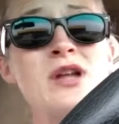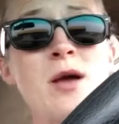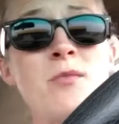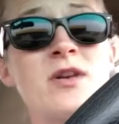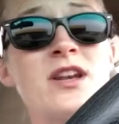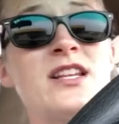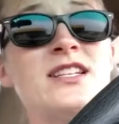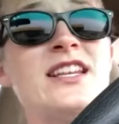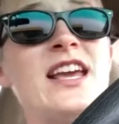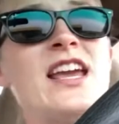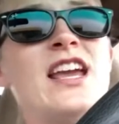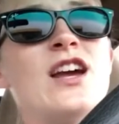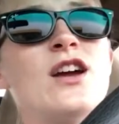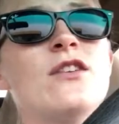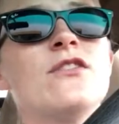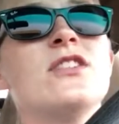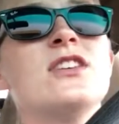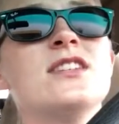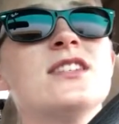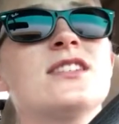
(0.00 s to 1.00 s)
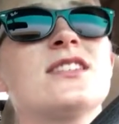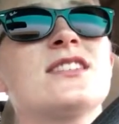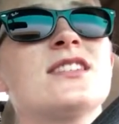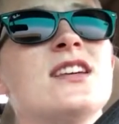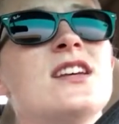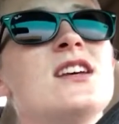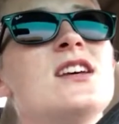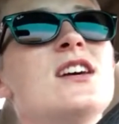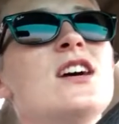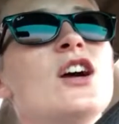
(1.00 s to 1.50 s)
I'm going to take care of these
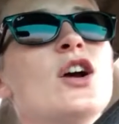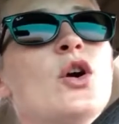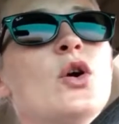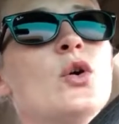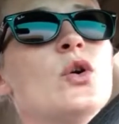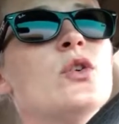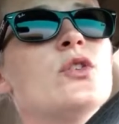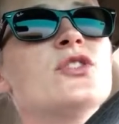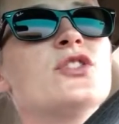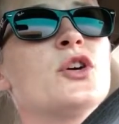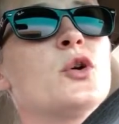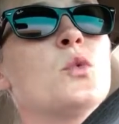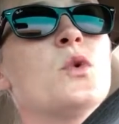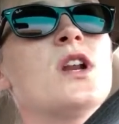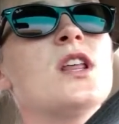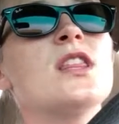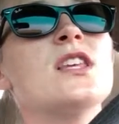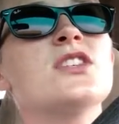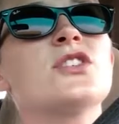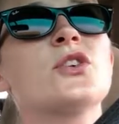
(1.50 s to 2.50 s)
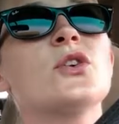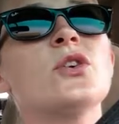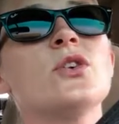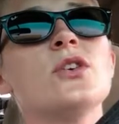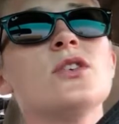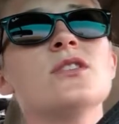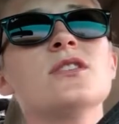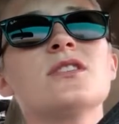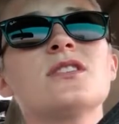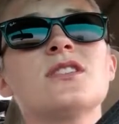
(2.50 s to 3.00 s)
girls, or one of these
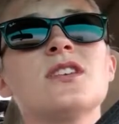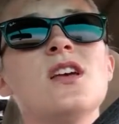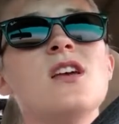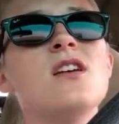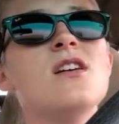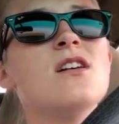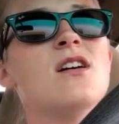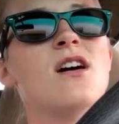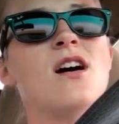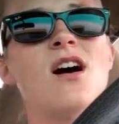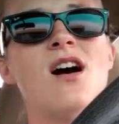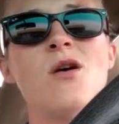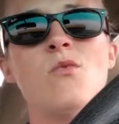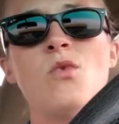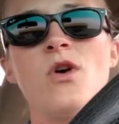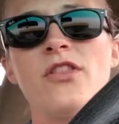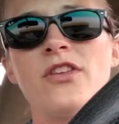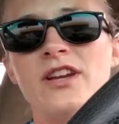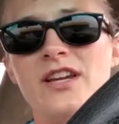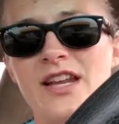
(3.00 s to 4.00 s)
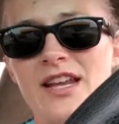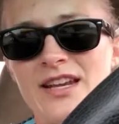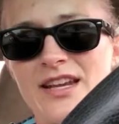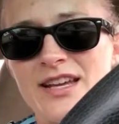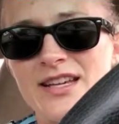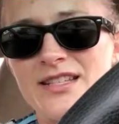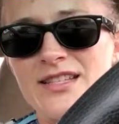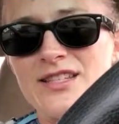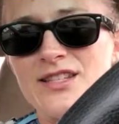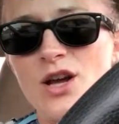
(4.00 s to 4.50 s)
girls, while they need
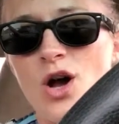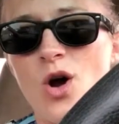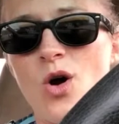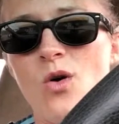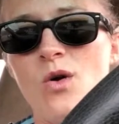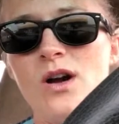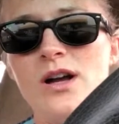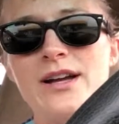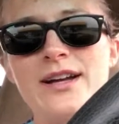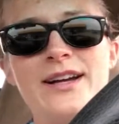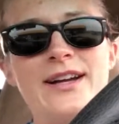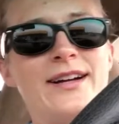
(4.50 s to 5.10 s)
it. So